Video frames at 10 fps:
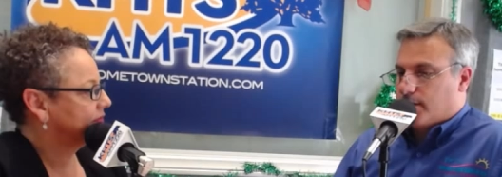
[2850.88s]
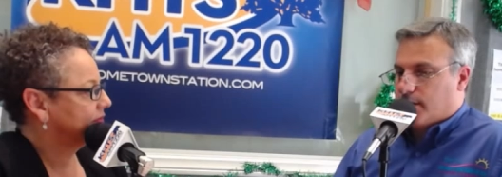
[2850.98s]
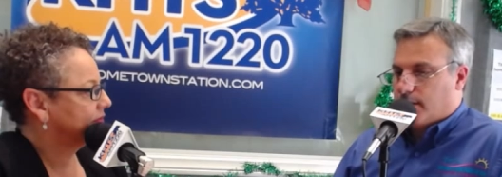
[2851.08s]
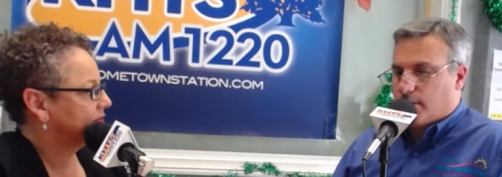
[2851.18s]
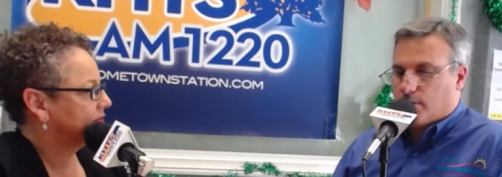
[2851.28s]

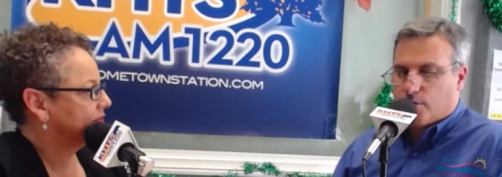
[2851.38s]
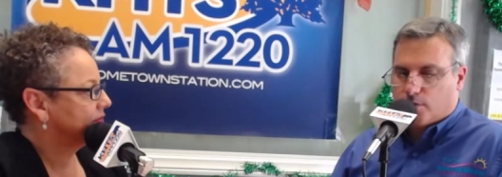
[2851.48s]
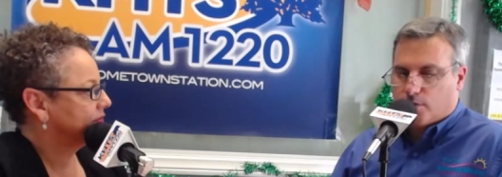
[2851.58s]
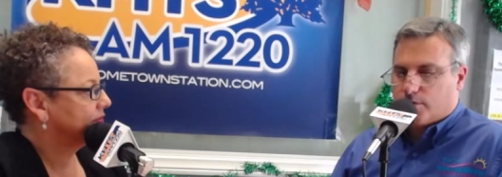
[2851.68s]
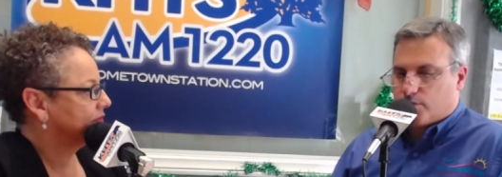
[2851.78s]
Speaker 1: year or
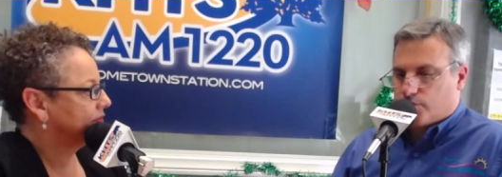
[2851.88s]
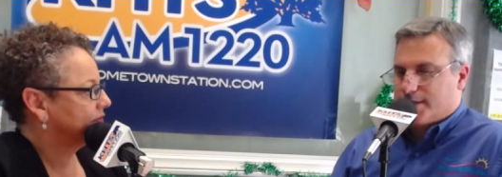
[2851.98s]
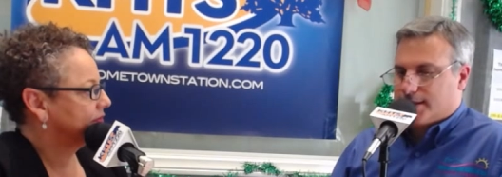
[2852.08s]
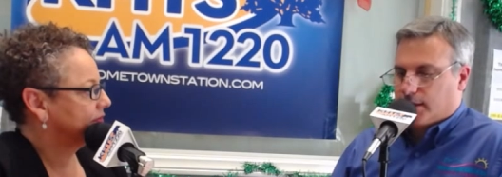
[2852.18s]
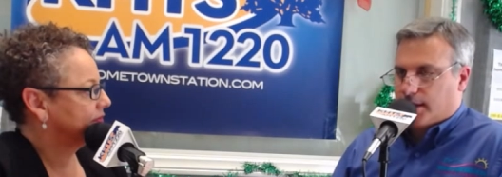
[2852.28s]

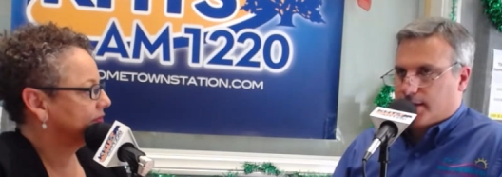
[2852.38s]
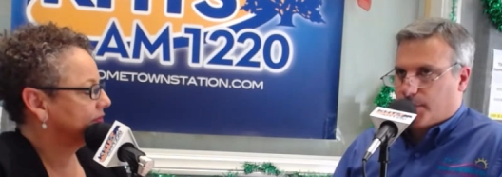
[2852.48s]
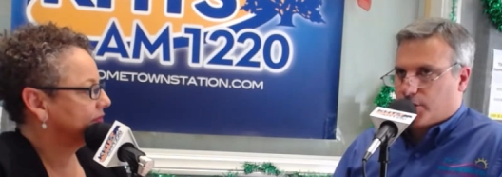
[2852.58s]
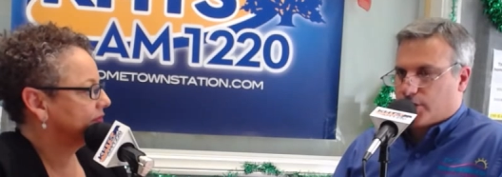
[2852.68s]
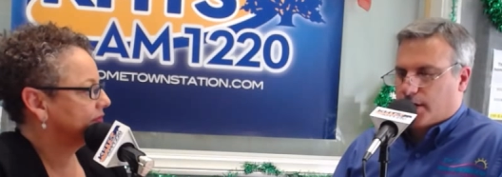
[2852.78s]
recently
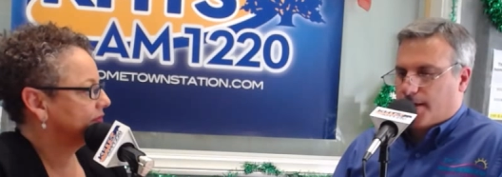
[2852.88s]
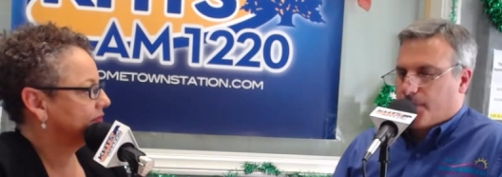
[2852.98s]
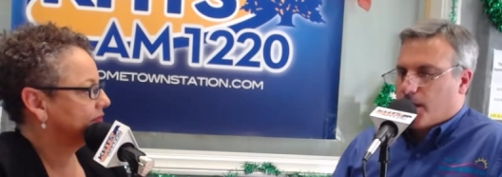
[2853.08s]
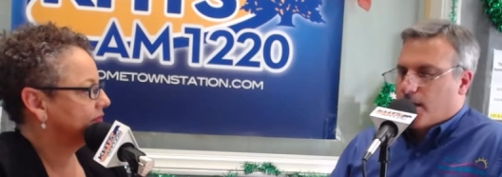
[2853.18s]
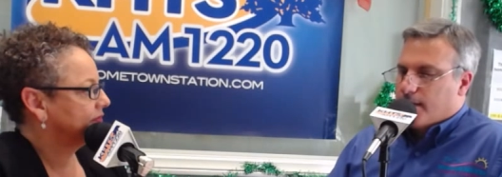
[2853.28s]
especially,
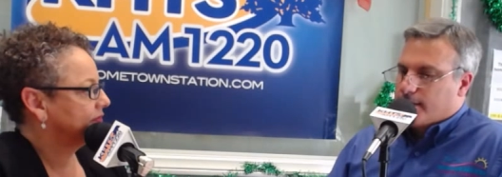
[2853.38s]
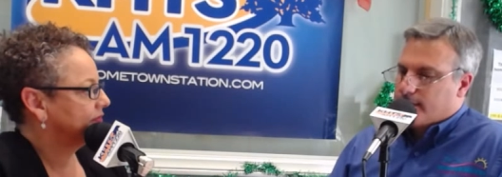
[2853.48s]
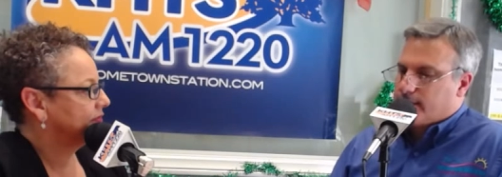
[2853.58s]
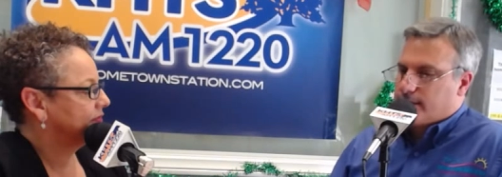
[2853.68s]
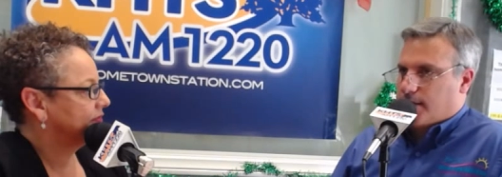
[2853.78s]
this is
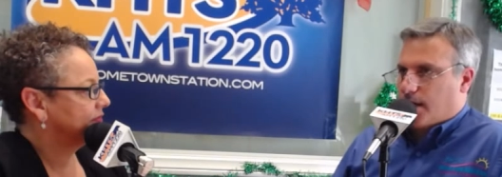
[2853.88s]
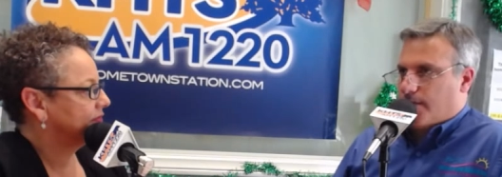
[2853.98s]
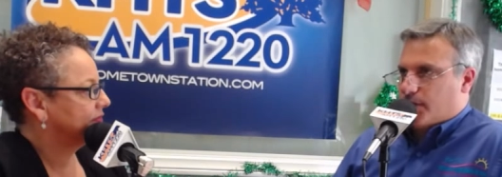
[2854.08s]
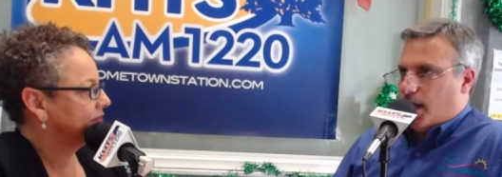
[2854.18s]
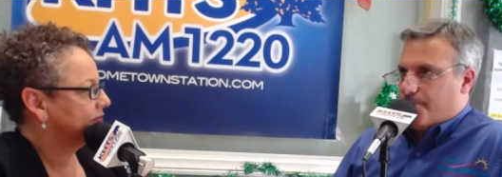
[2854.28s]
a tough
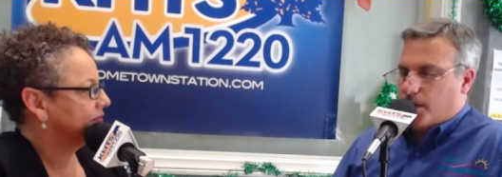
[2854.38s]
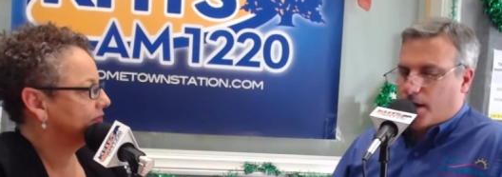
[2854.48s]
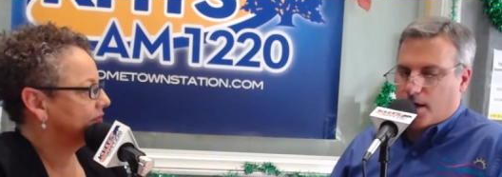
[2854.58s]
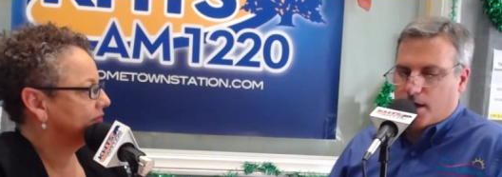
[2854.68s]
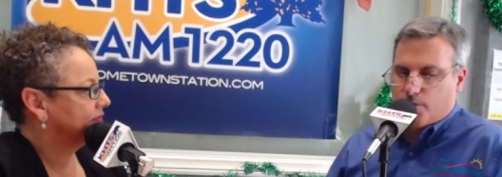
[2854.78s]
time,
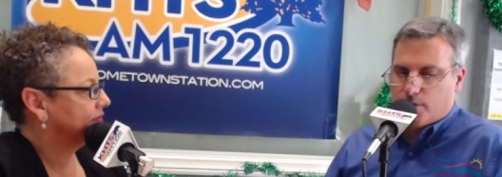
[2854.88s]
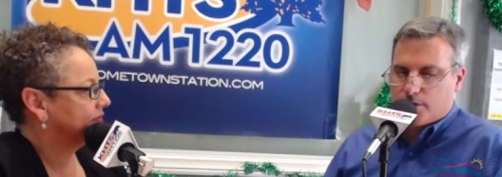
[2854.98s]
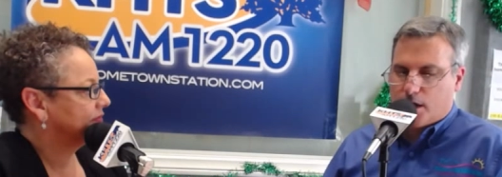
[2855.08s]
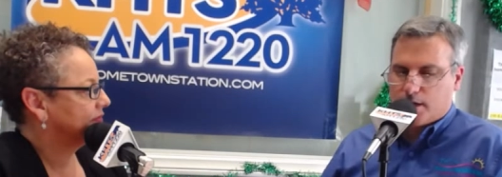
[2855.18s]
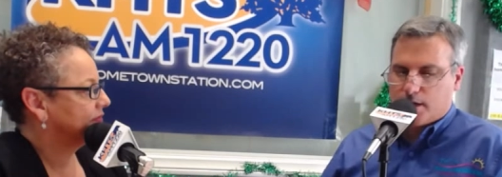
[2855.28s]
and we were
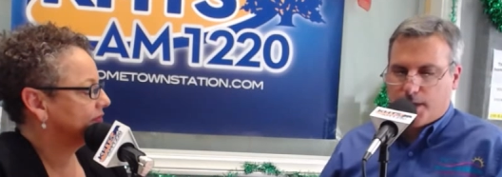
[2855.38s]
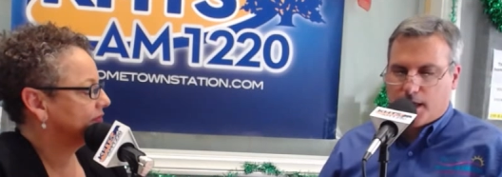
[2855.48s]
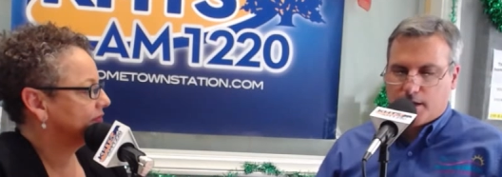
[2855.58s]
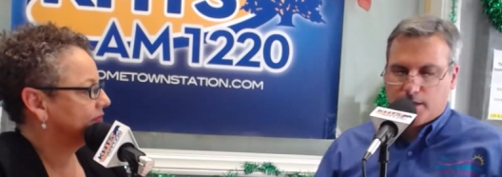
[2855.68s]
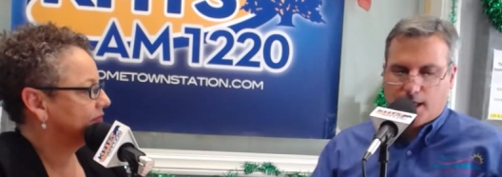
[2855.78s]
talking about a
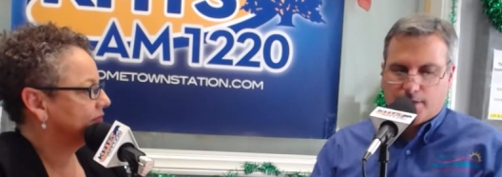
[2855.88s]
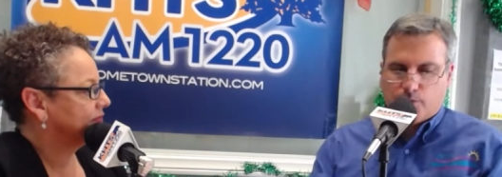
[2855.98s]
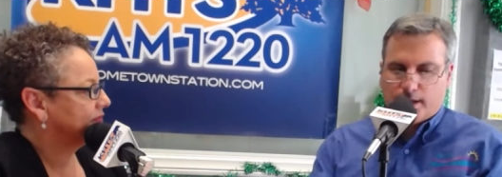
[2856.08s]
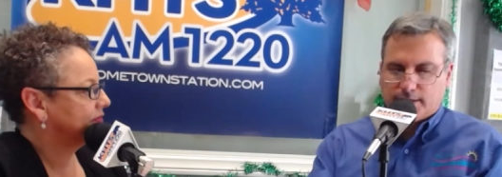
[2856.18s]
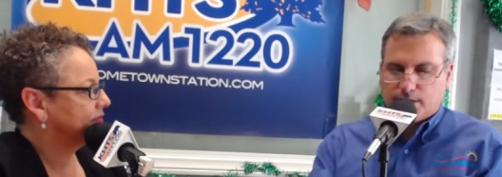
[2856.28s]
lot of the
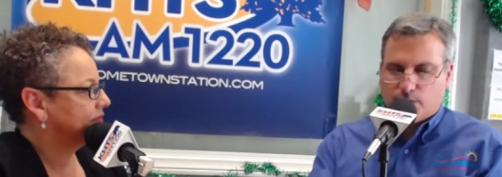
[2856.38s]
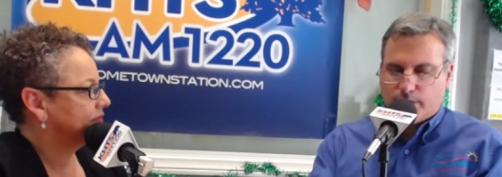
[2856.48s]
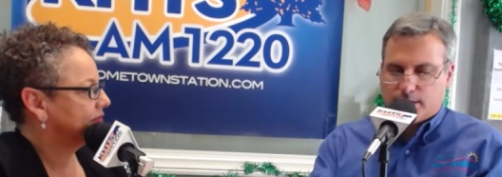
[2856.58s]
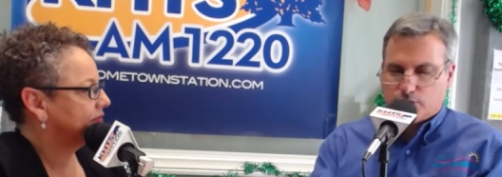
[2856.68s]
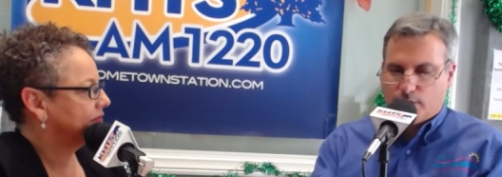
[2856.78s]
ways that we can
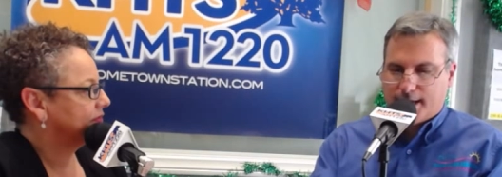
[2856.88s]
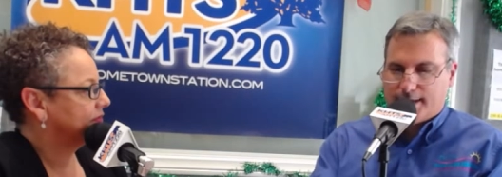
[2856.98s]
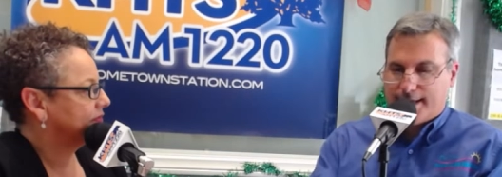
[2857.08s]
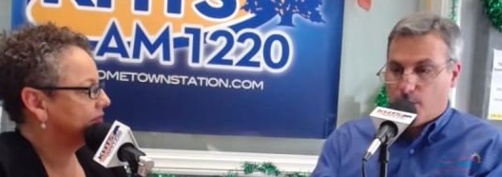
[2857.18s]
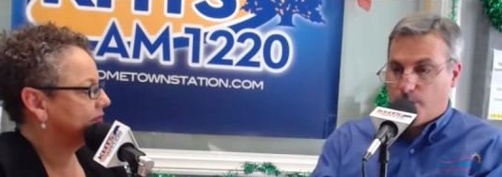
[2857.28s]
try to
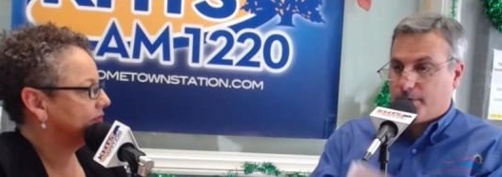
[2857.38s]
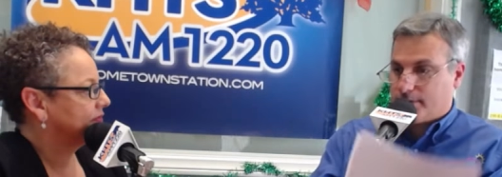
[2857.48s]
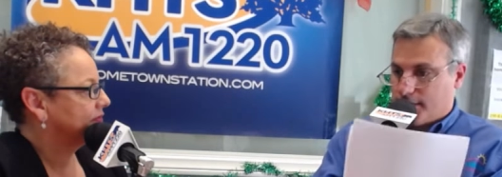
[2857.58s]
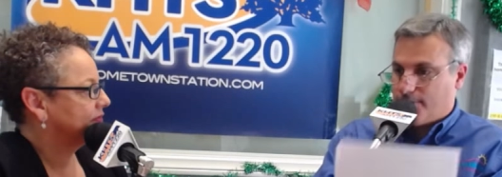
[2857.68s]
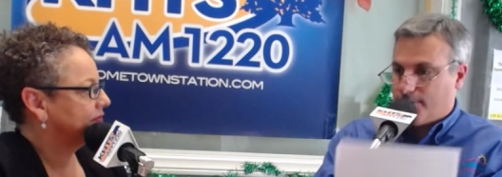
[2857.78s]
help and
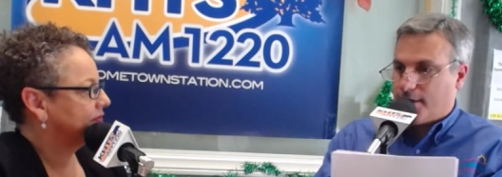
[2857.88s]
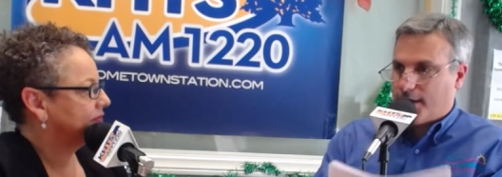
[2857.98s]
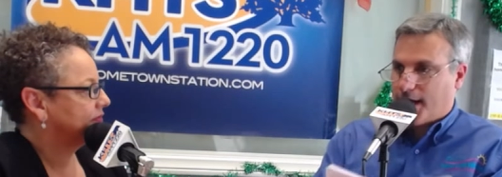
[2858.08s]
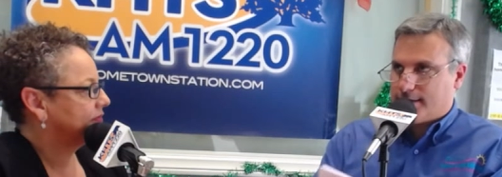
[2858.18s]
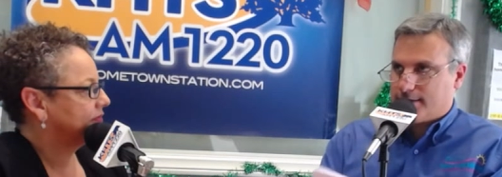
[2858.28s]
alleviate
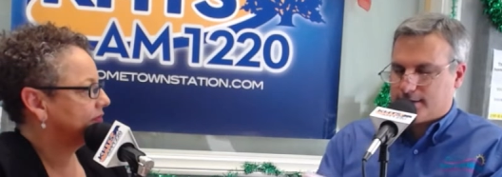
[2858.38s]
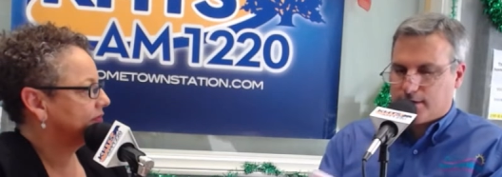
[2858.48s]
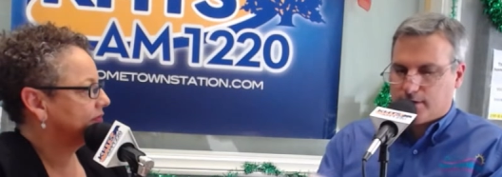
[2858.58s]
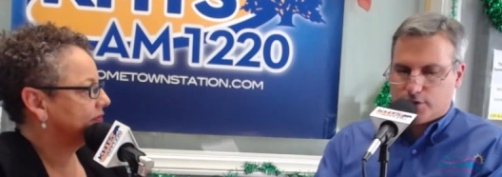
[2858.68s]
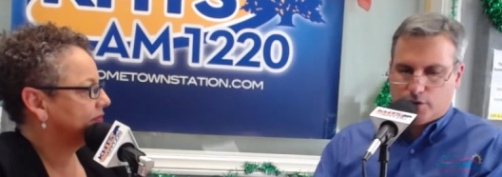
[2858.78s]
that and still
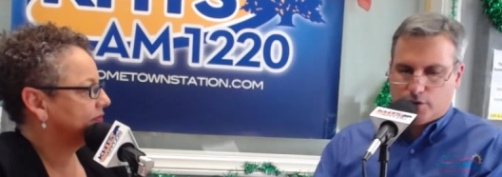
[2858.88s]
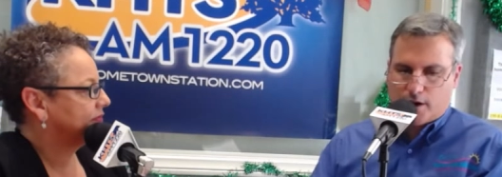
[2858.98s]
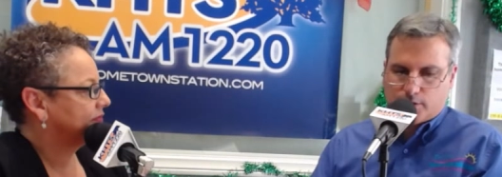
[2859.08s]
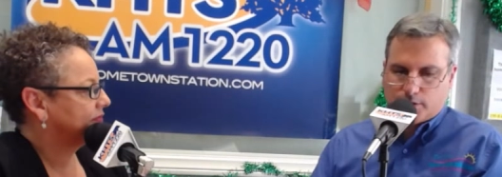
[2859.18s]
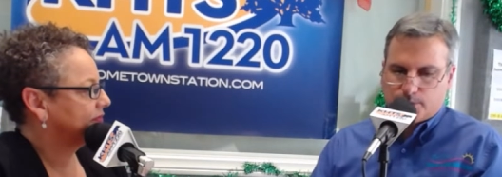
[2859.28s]
enjoy our
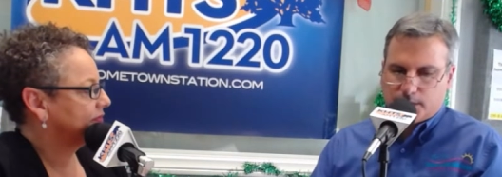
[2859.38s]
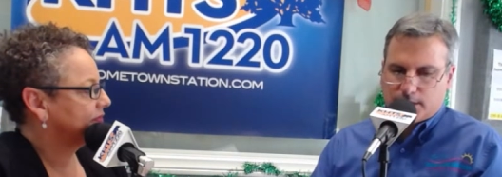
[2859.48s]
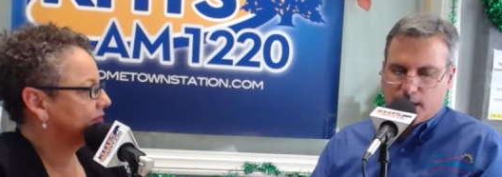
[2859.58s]
Christmas.